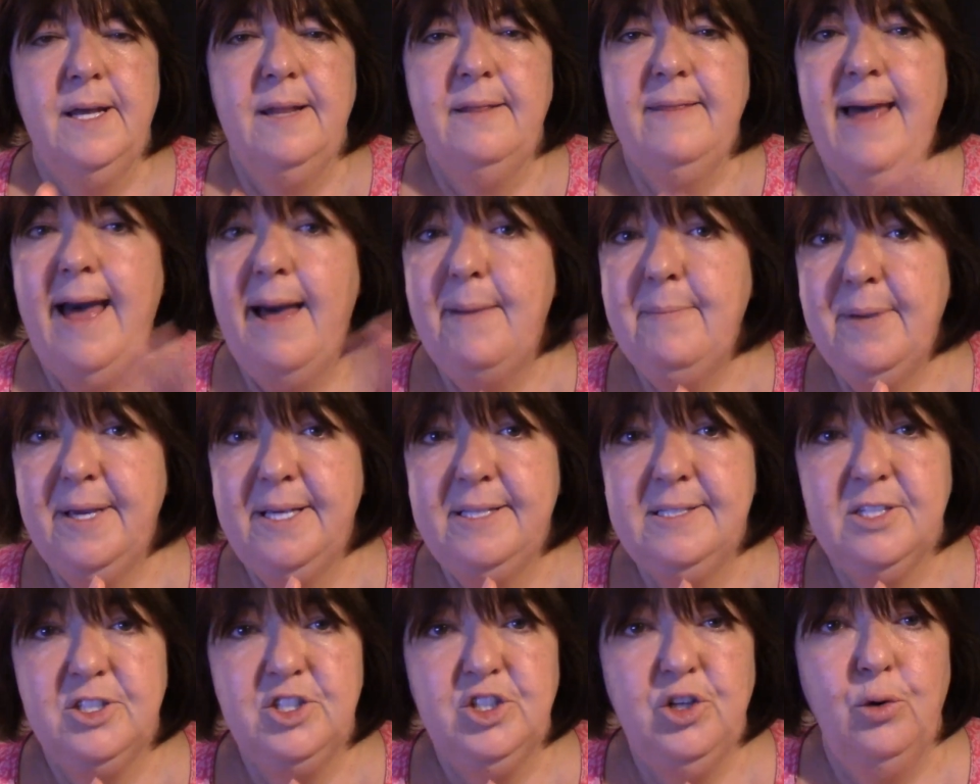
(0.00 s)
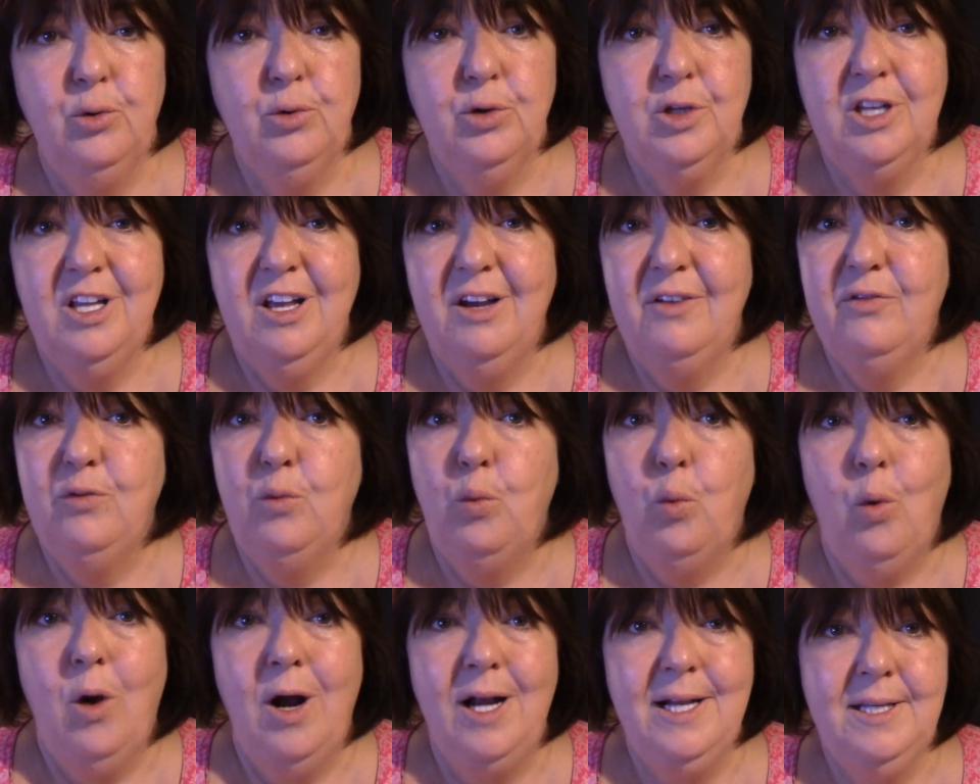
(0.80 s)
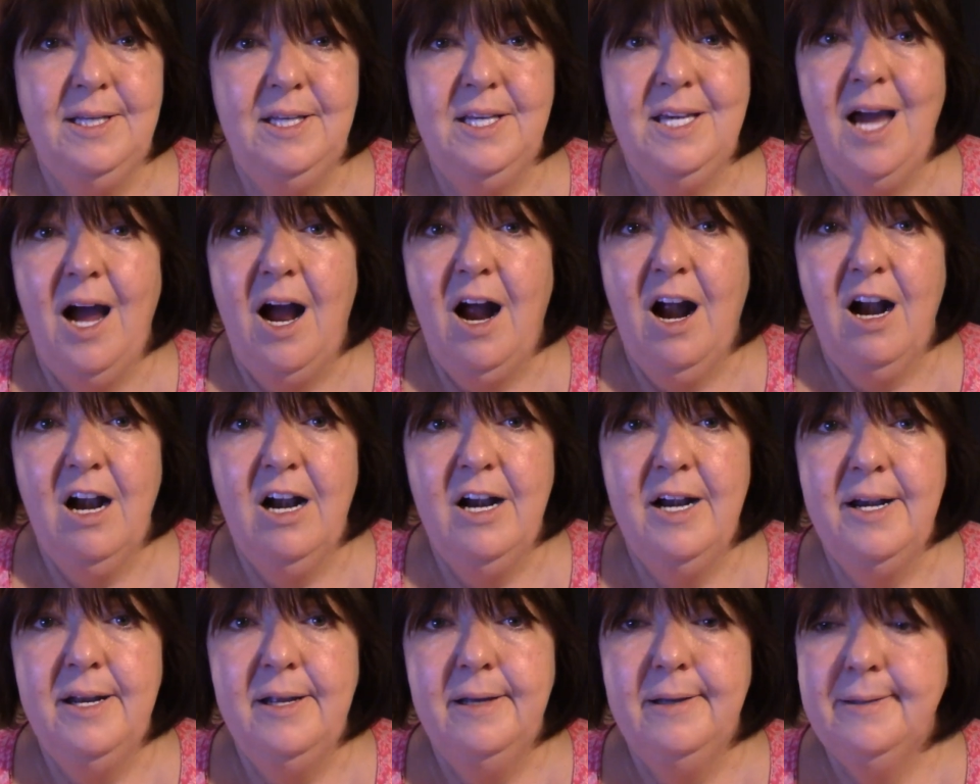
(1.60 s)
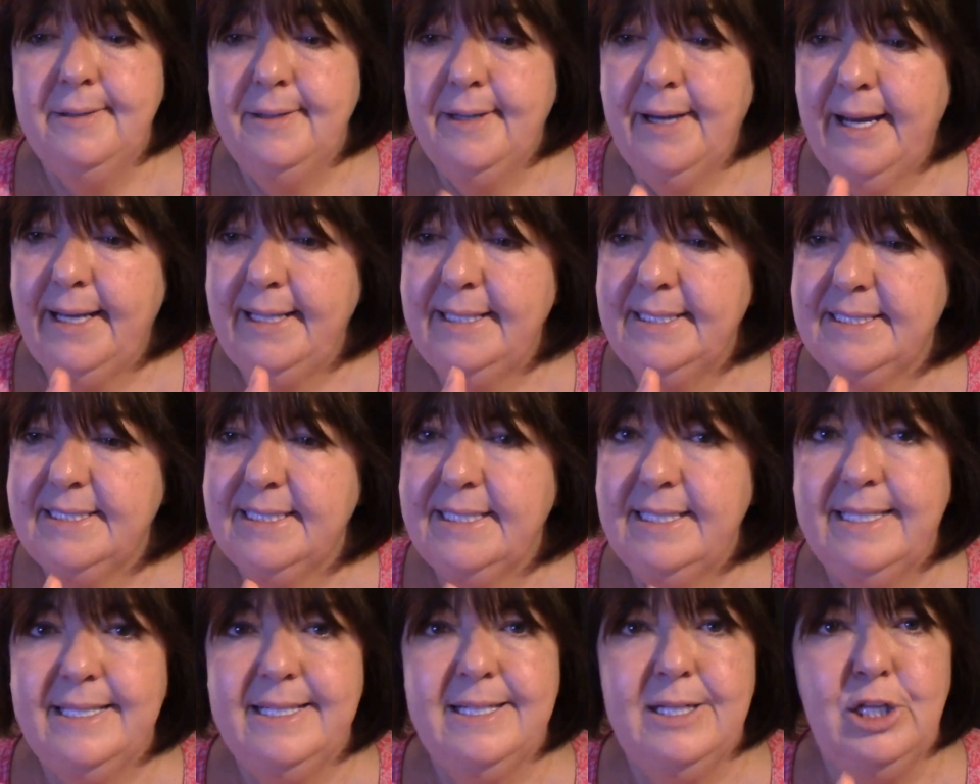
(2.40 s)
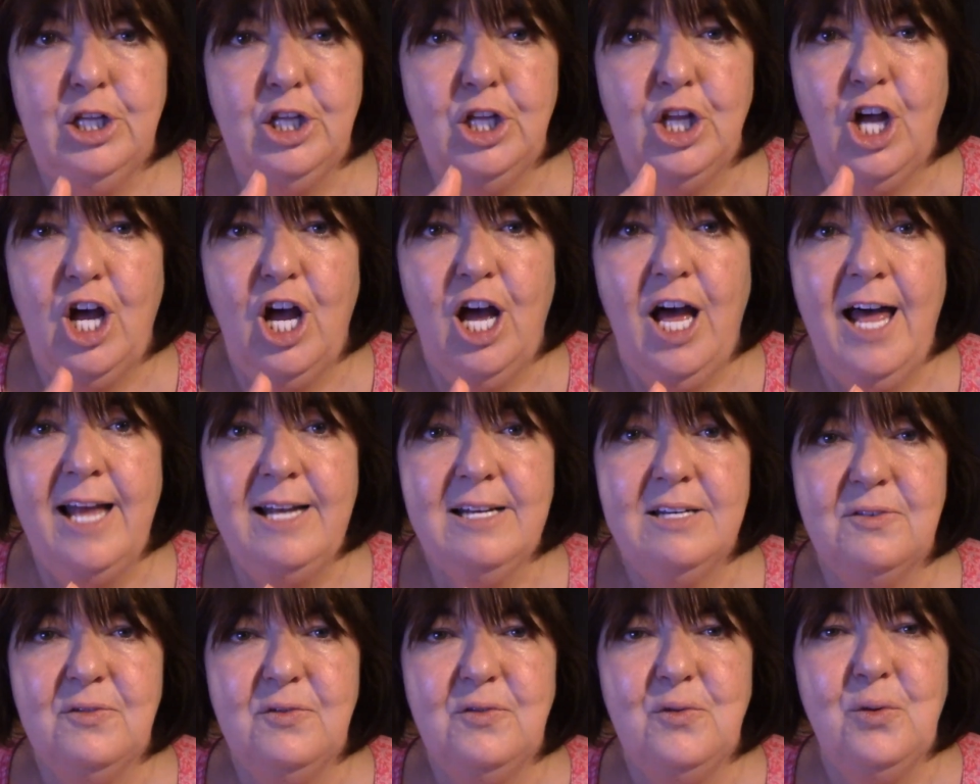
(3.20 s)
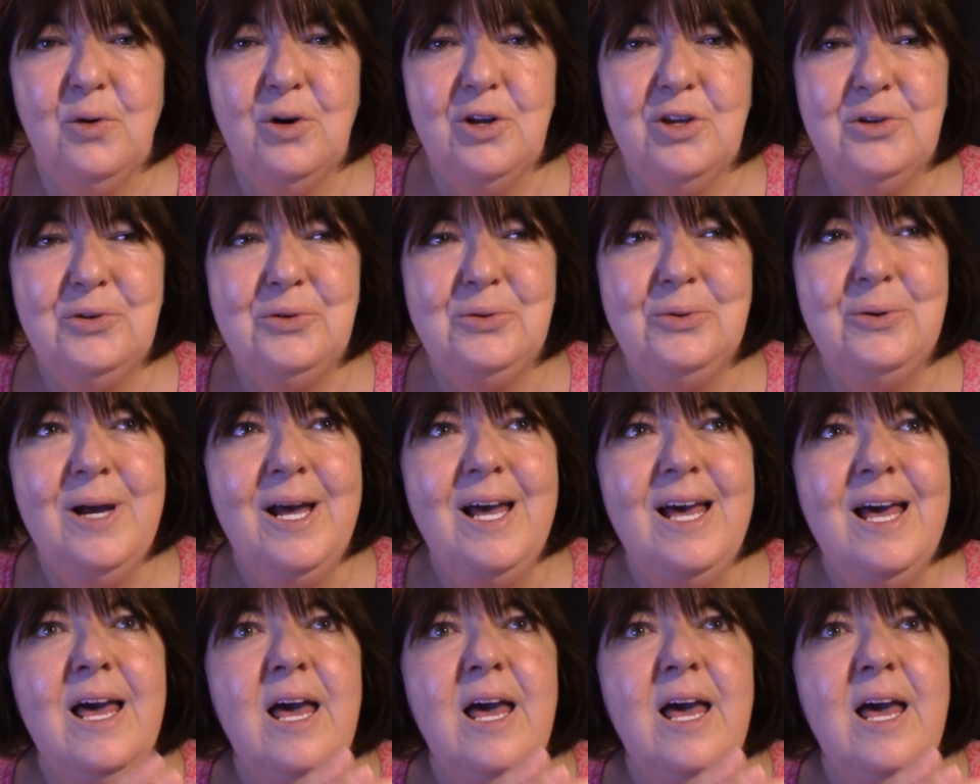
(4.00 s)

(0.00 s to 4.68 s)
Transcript: That makes a total of one yard. Nice little lot for you.